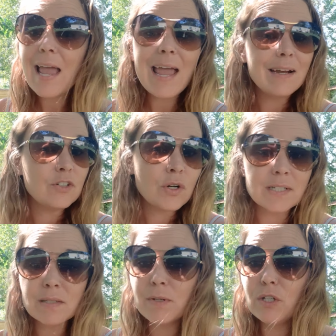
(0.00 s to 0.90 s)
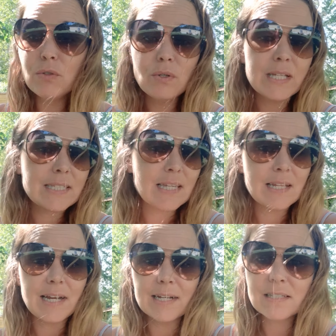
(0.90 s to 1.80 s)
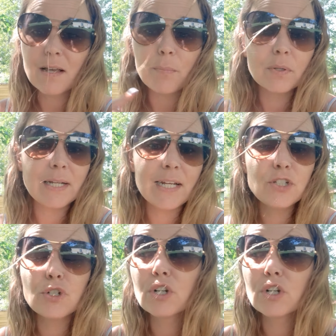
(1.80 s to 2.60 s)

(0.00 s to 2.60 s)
And trust me, you do this in the next couple of days,